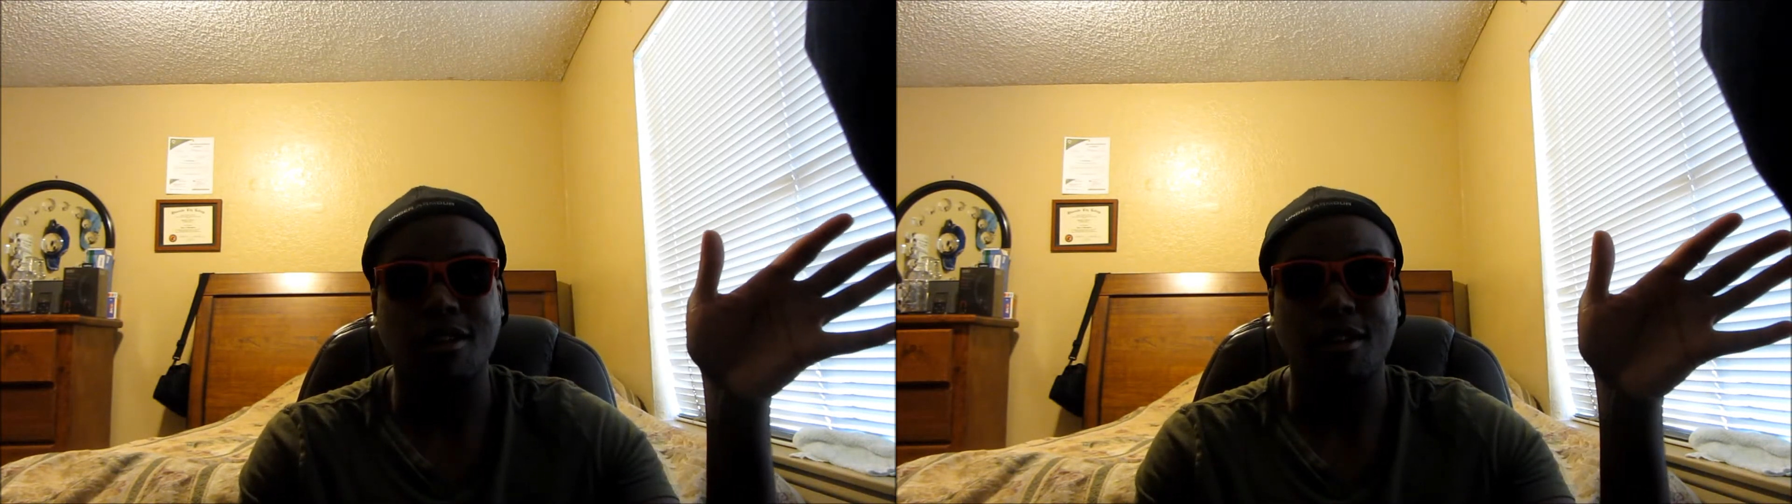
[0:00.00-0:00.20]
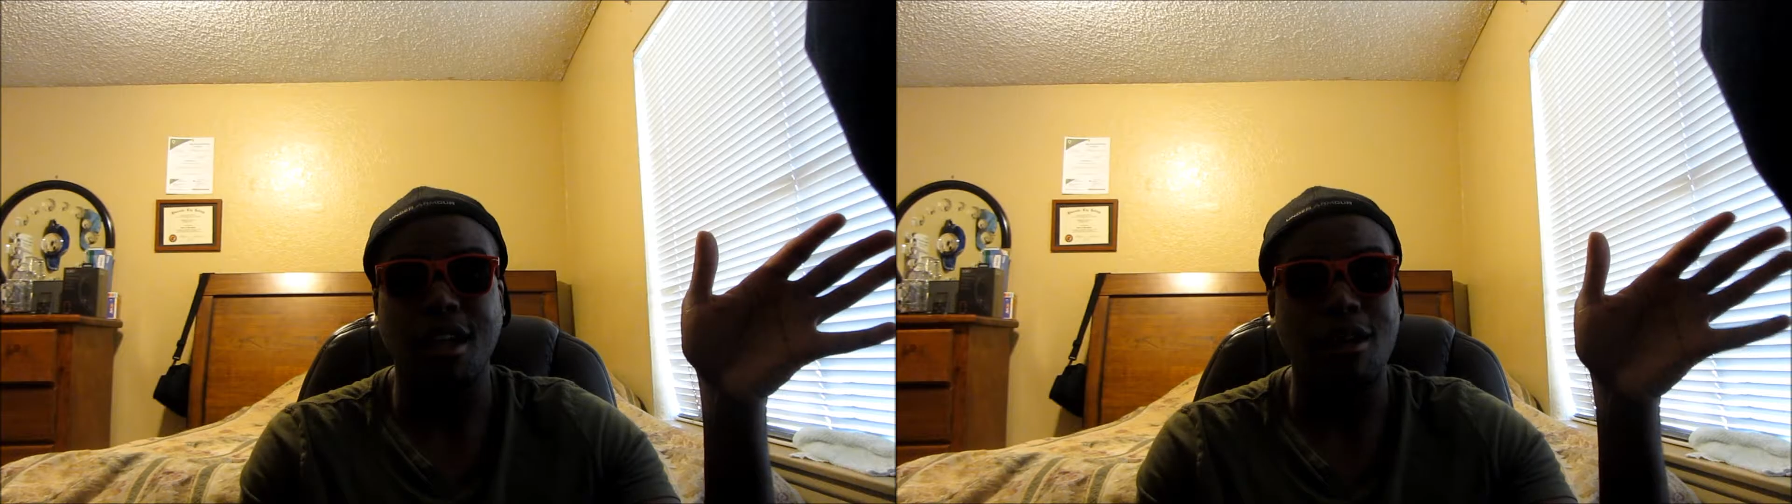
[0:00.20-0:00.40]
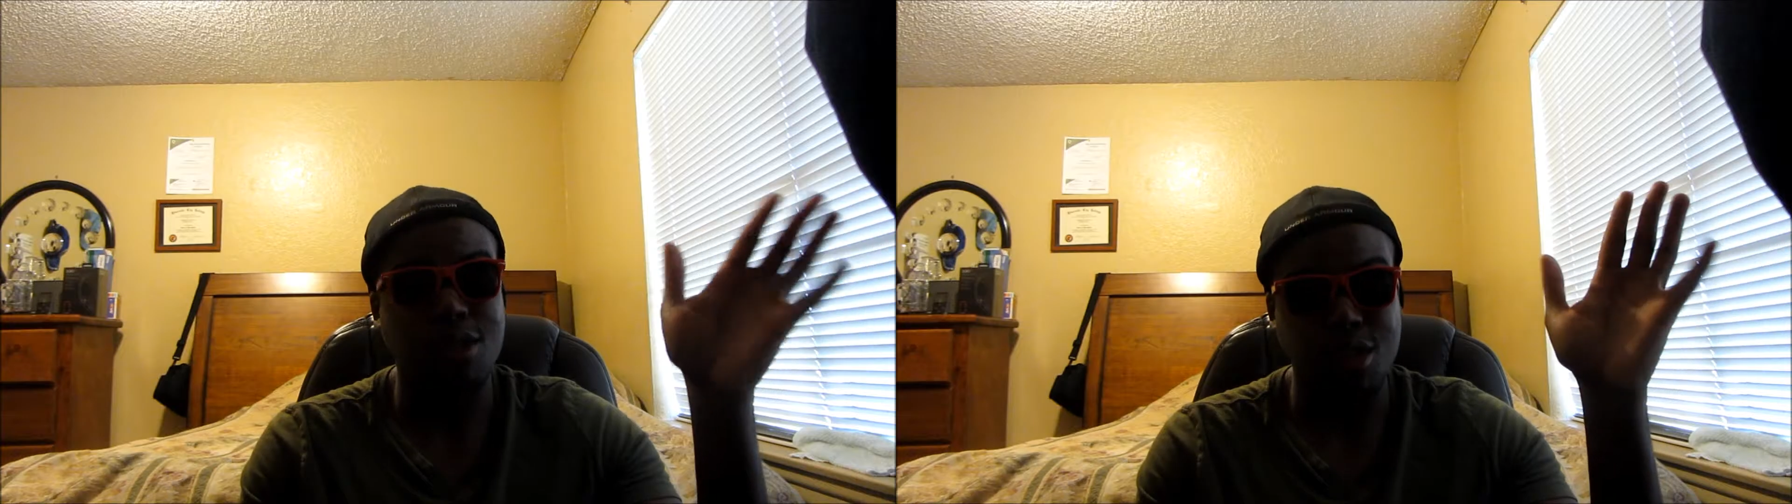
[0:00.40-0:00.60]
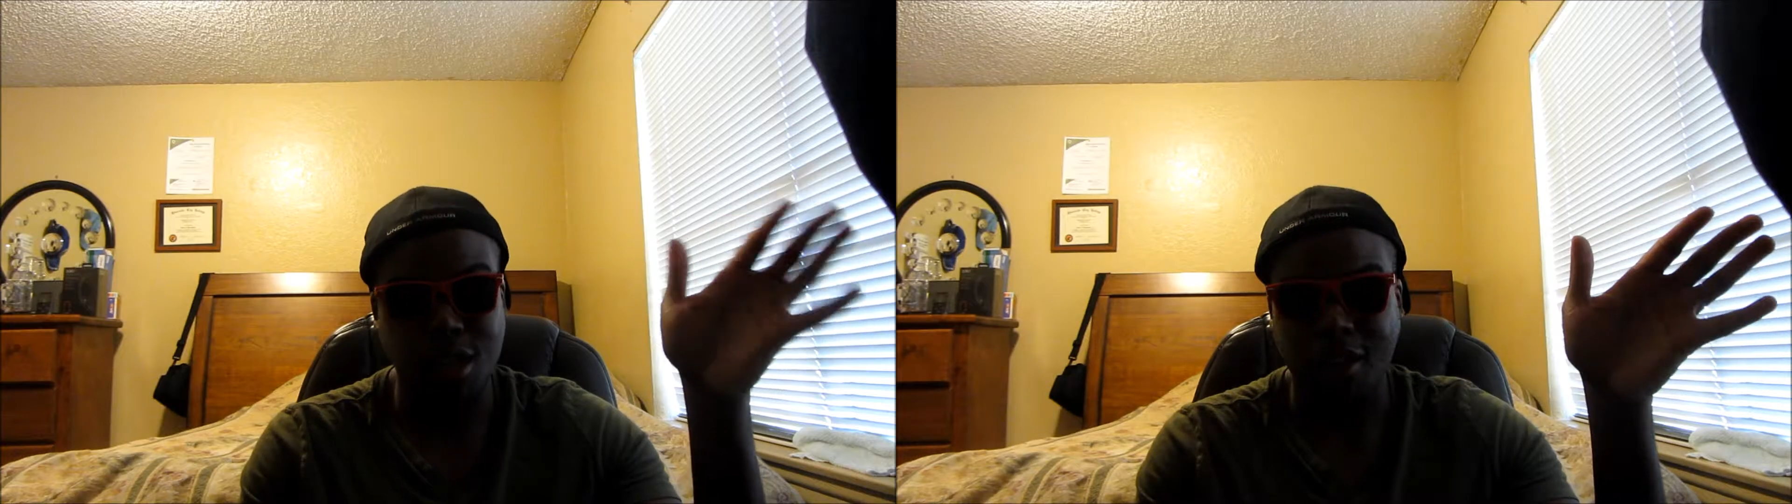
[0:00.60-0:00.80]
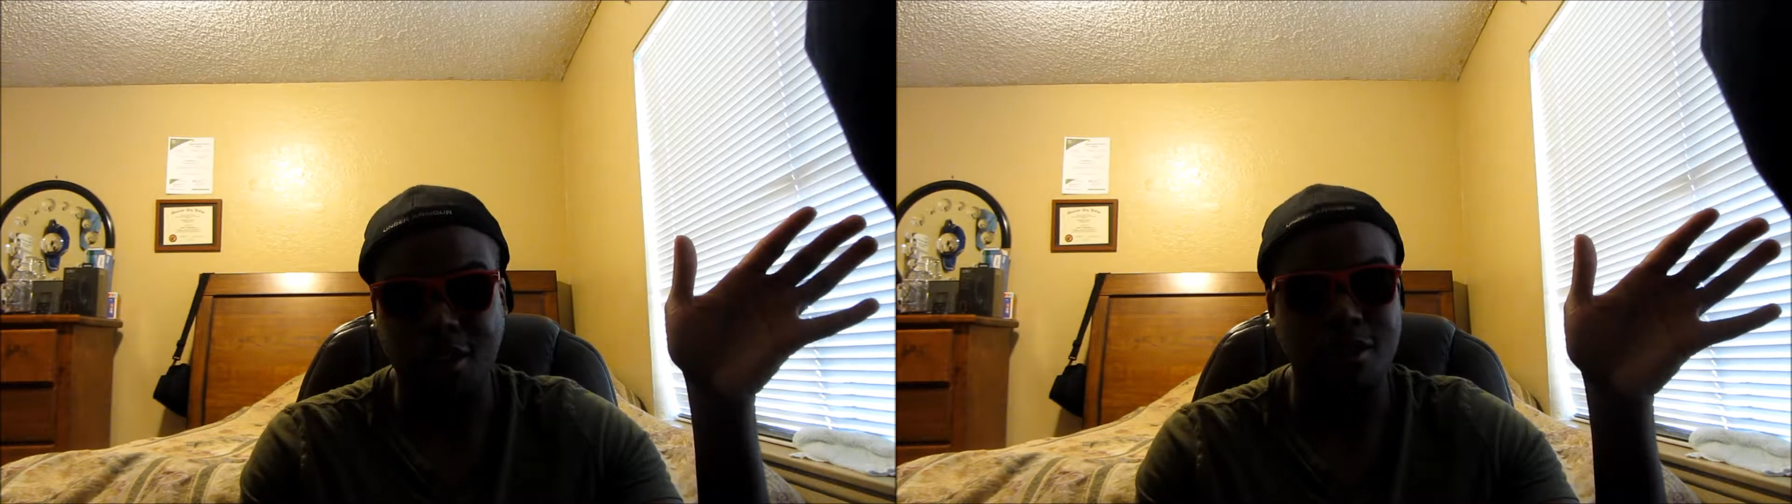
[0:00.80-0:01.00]
video. I was
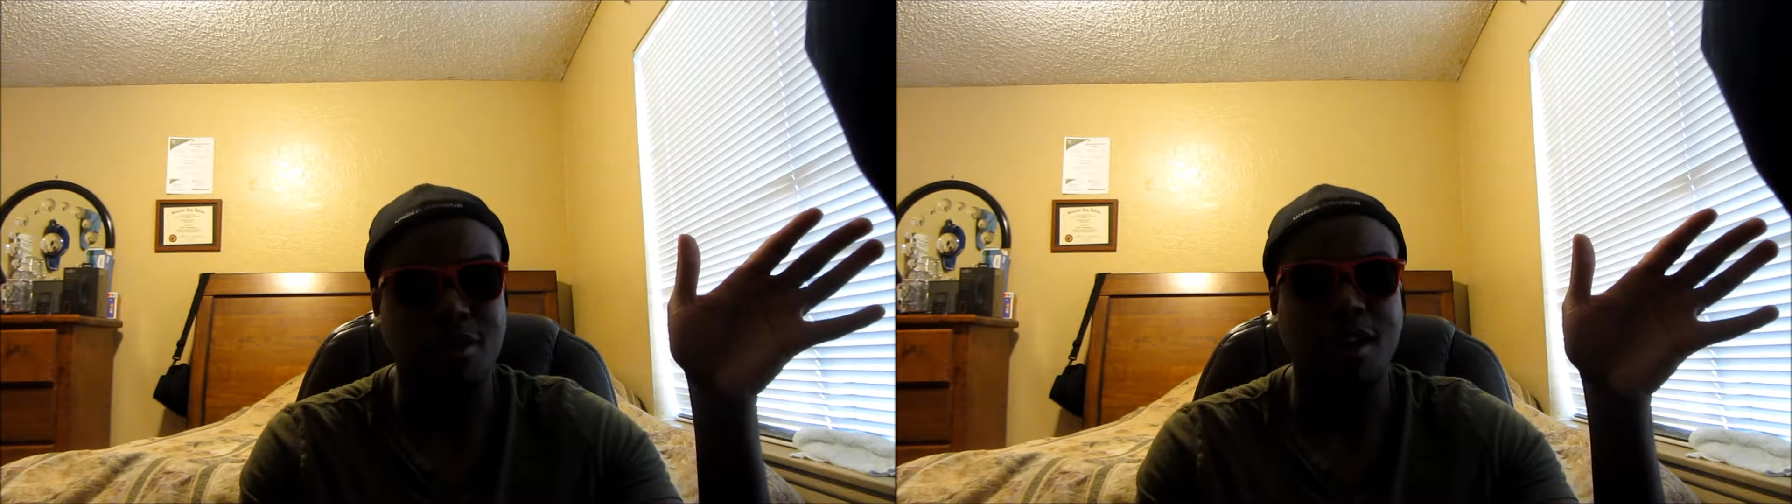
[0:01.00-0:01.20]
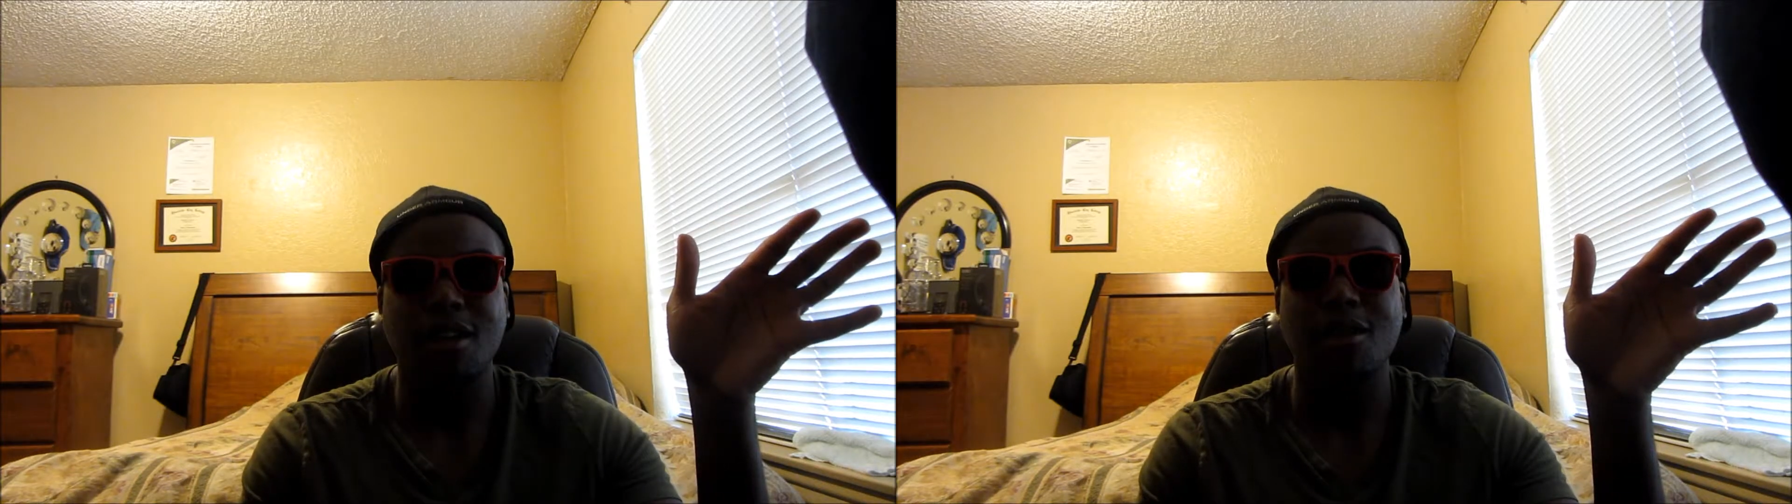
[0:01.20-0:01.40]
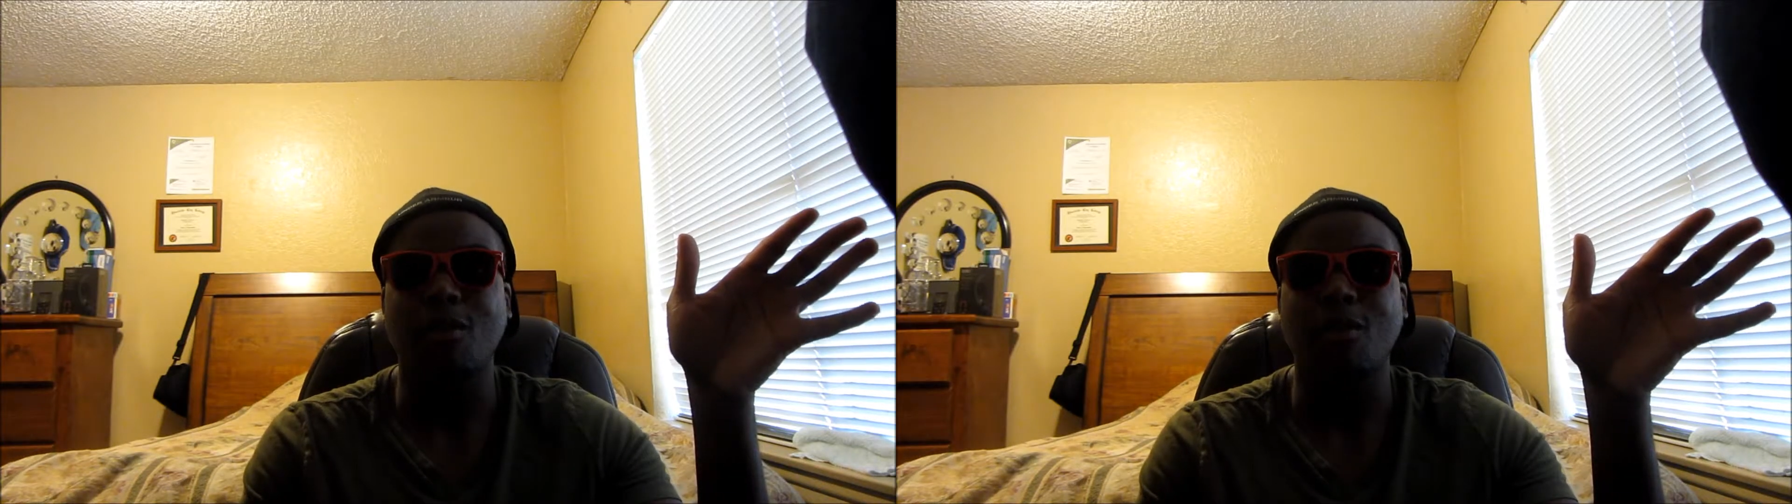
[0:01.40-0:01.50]
shocked as fuck